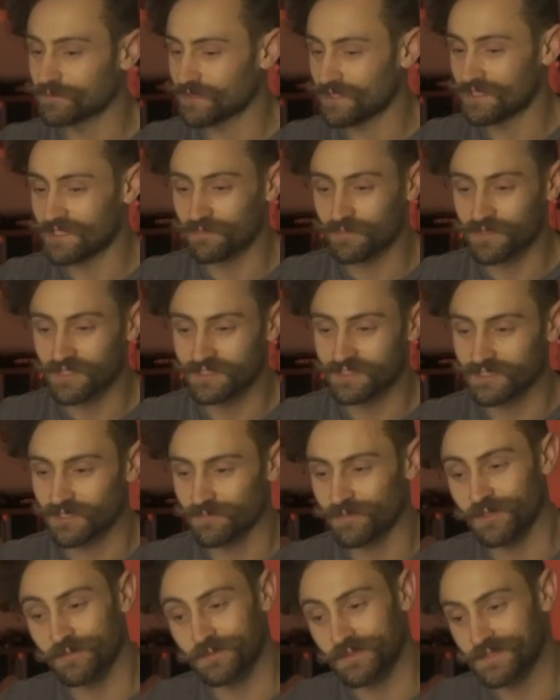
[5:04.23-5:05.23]
eat pizza
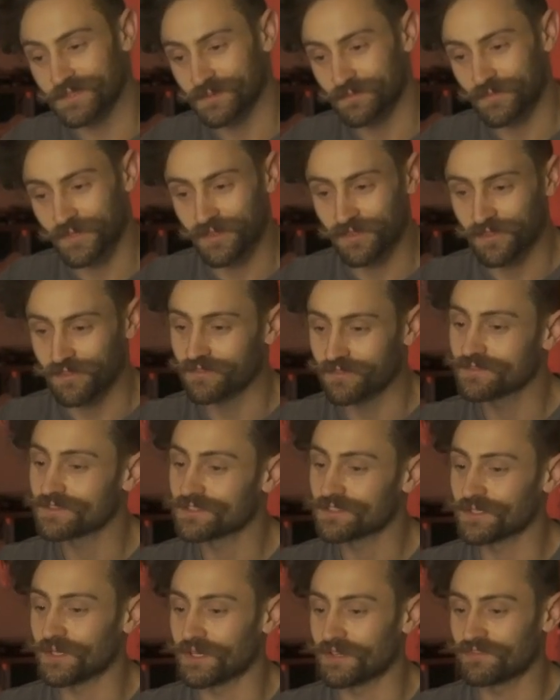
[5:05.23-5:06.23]
about once a month,
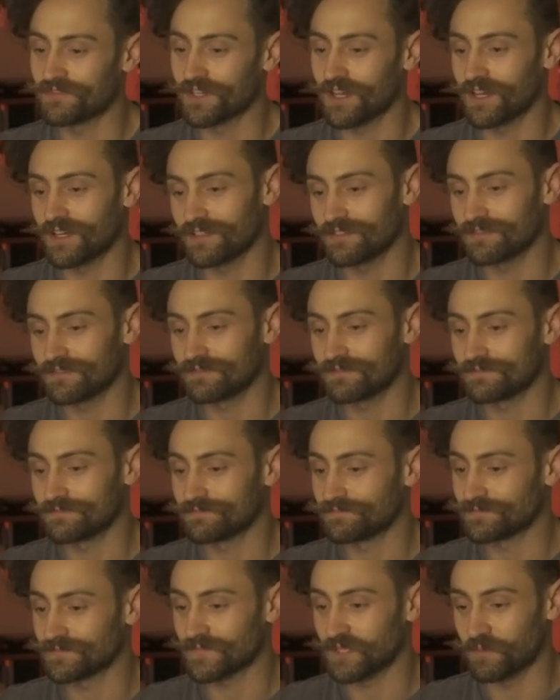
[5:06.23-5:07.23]
so I've got
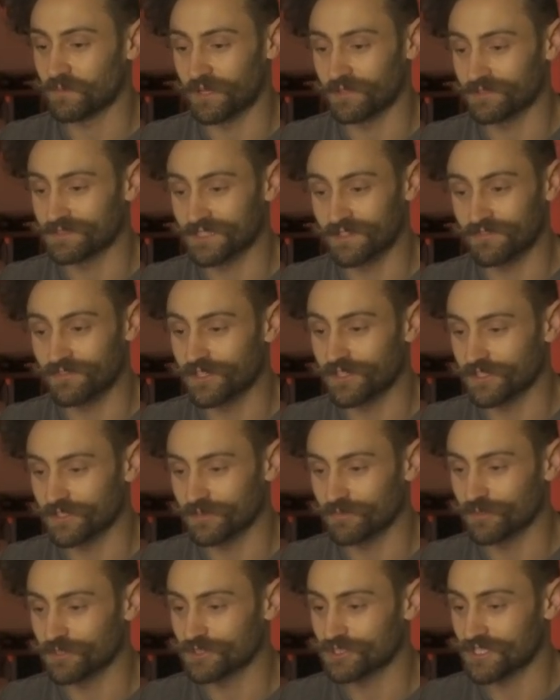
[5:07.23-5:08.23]
about 700
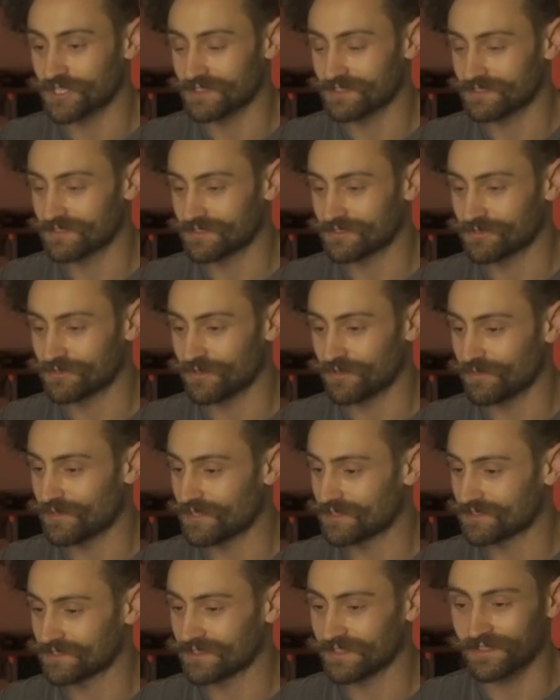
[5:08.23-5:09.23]
more chances to eat
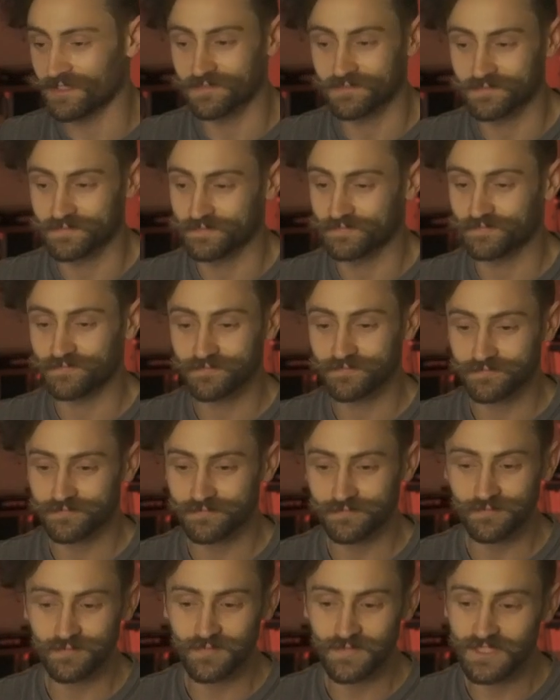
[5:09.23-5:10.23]
pizza.
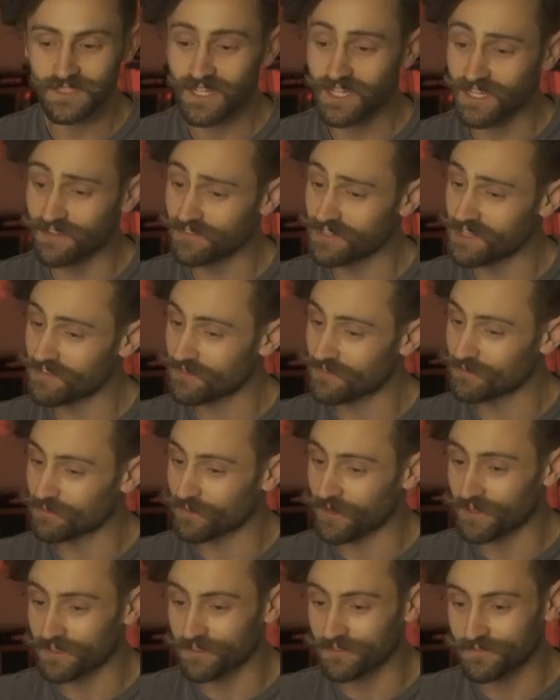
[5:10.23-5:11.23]
I have an even
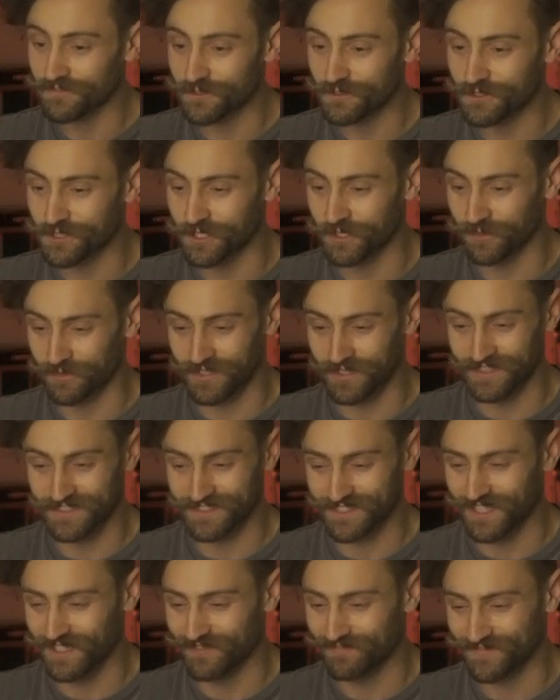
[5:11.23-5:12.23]
brighter future
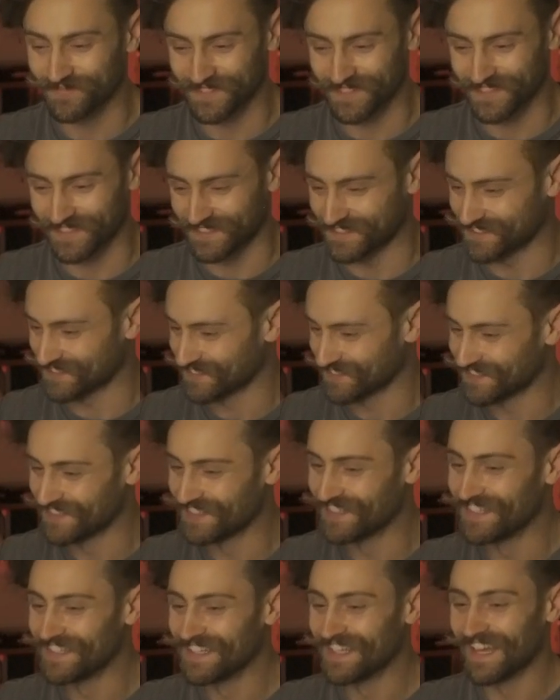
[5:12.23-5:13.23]
with dumplings.
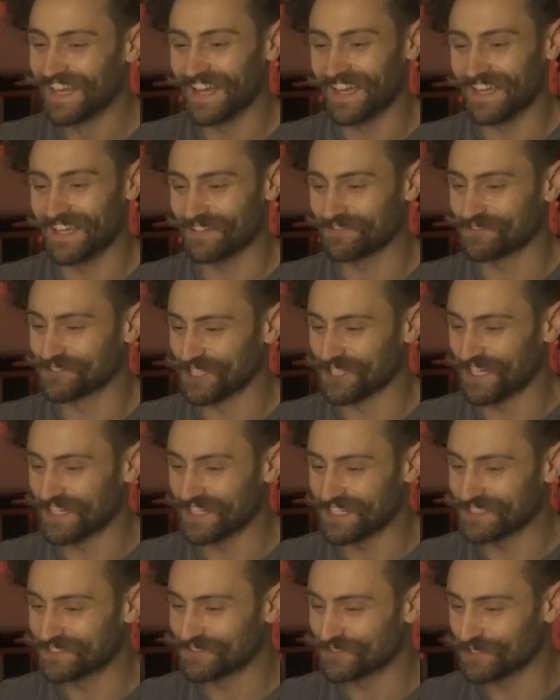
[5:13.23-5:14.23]
I have
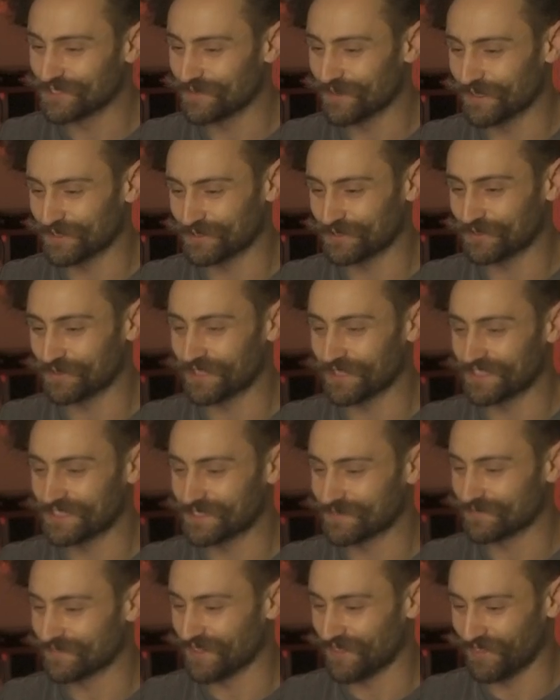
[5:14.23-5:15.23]
Chinese food about twice a
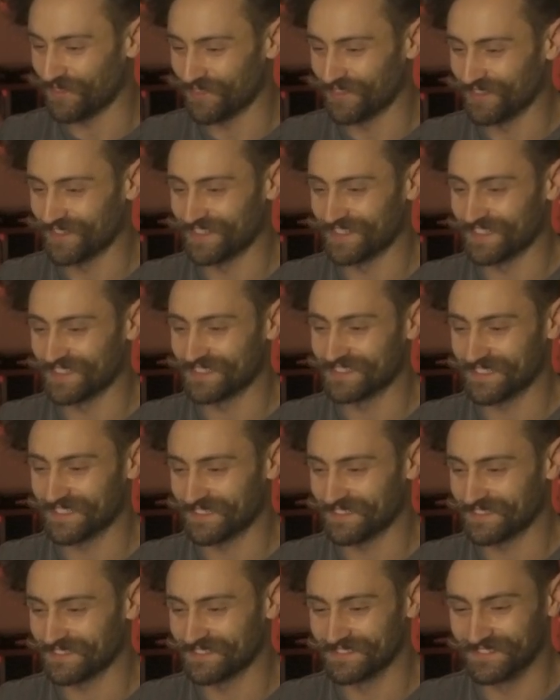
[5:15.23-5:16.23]
month, and I
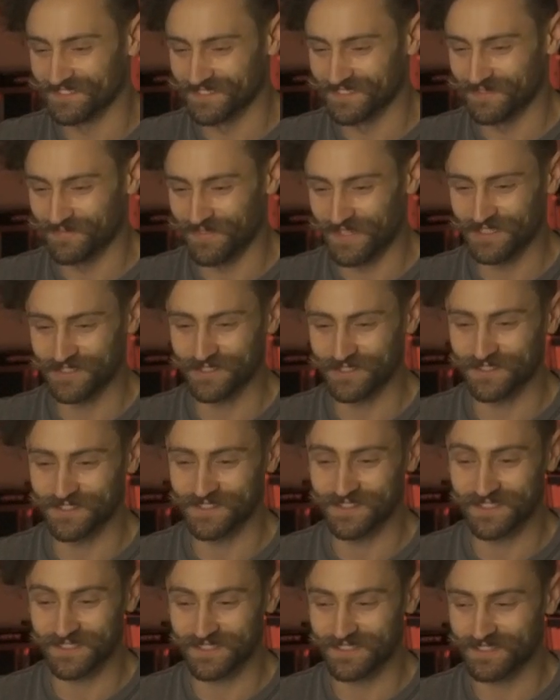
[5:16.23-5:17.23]
tend to make sure
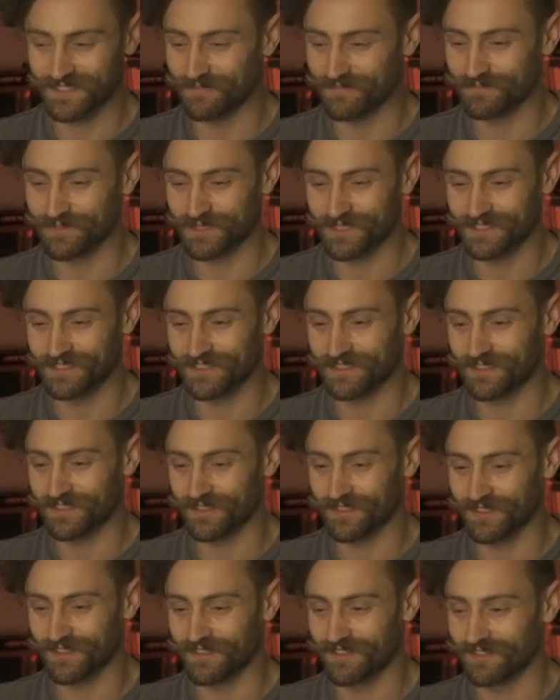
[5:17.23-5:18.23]
six dumplings
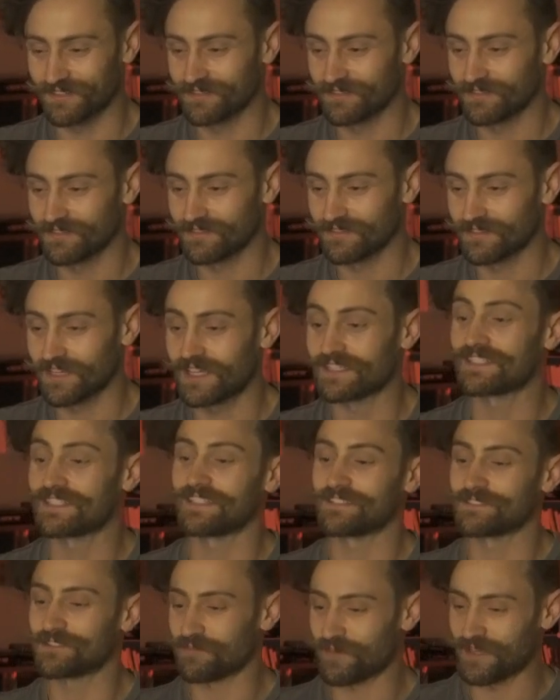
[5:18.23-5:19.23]
occur. I
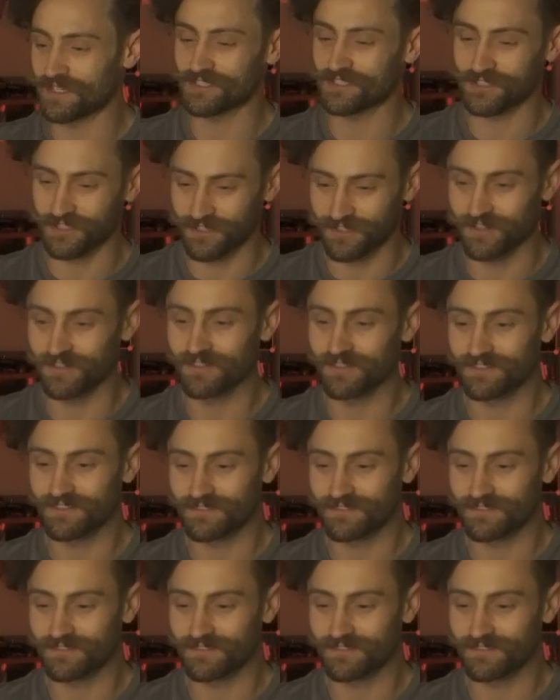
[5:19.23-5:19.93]
tend to make sure